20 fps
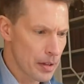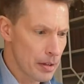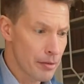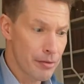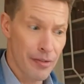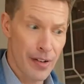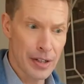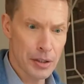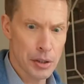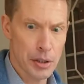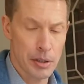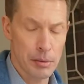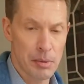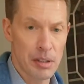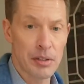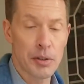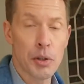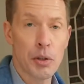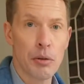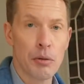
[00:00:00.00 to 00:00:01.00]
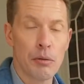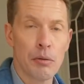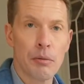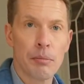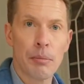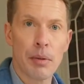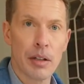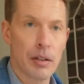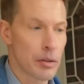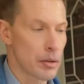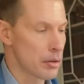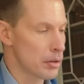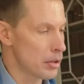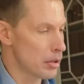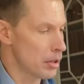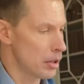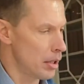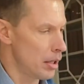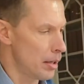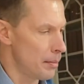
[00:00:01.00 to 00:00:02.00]
Fashionable too,
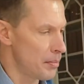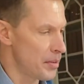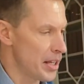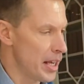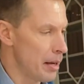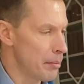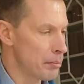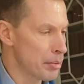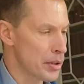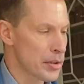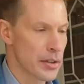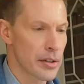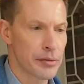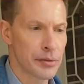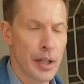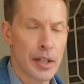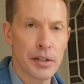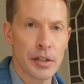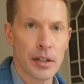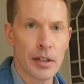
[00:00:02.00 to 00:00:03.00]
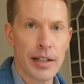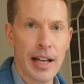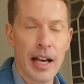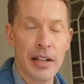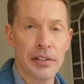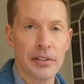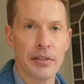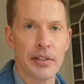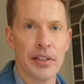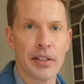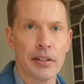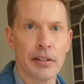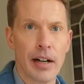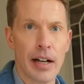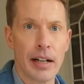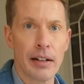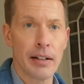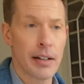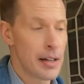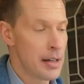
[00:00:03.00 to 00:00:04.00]
because the Empress of Russia, Catherine the
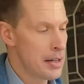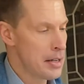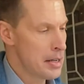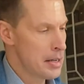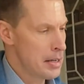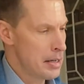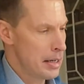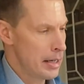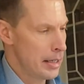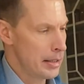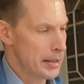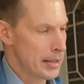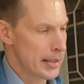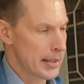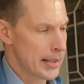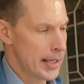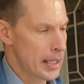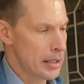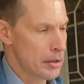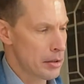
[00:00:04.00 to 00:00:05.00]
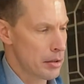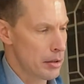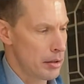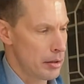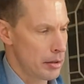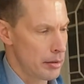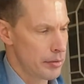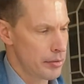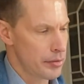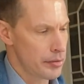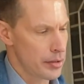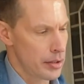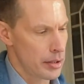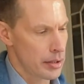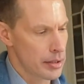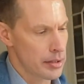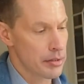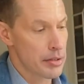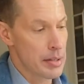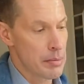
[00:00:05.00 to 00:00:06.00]
Great, had a set of
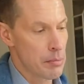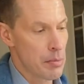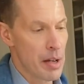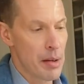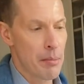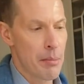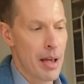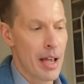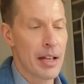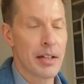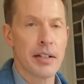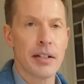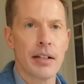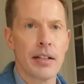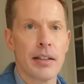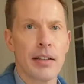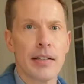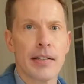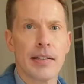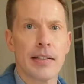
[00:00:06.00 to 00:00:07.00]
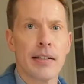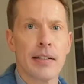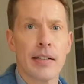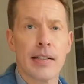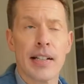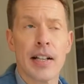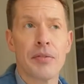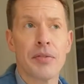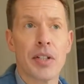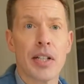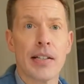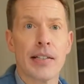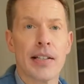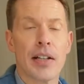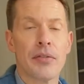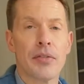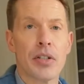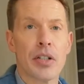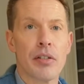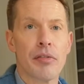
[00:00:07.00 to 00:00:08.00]
creamware made in
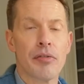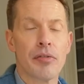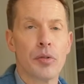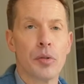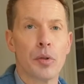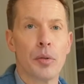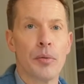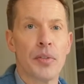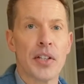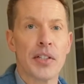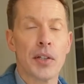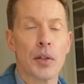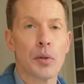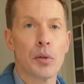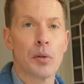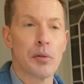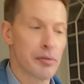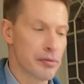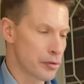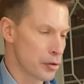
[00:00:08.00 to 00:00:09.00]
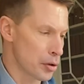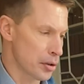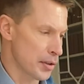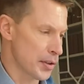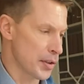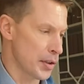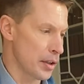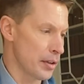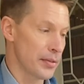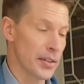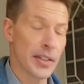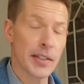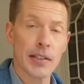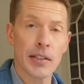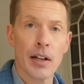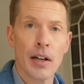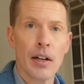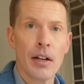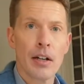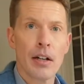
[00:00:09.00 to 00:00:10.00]
1774, the so-called frog service,
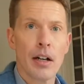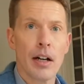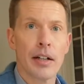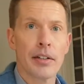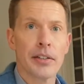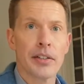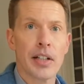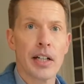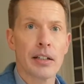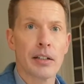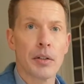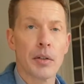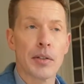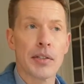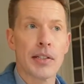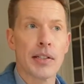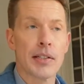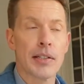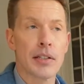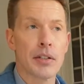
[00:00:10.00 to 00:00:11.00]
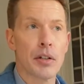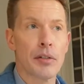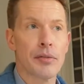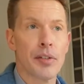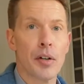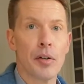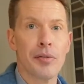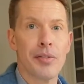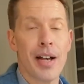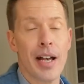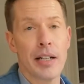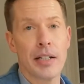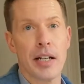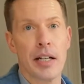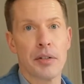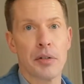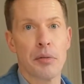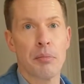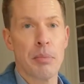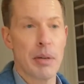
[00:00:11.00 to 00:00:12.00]
and that consisted of over
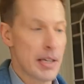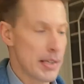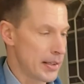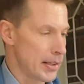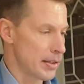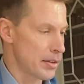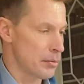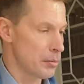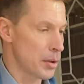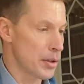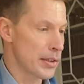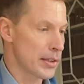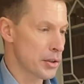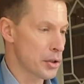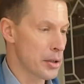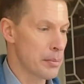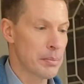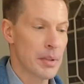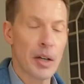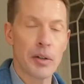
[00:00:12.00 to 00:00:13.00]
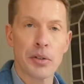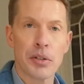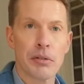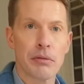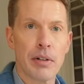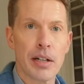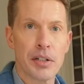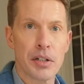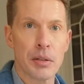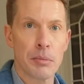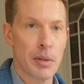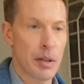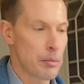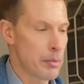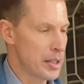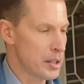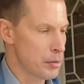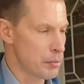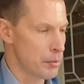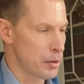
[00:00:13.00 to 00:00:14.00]
800 pieces and was shipped out to Russia by
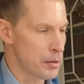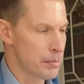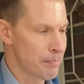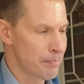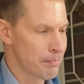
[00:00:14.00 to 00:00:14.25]
Wedgwood.